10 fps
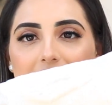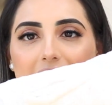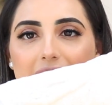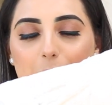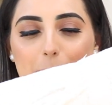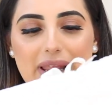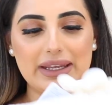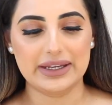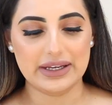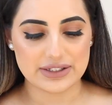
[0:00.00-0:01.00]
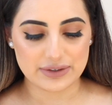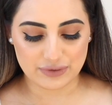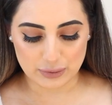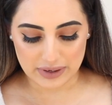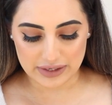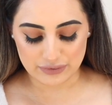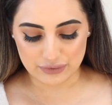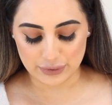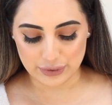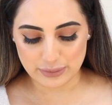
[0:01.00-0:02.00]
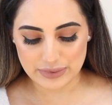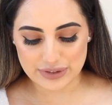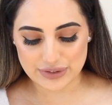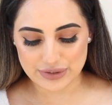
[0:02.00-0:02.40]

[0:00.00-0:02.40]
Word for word: like blanket for my room,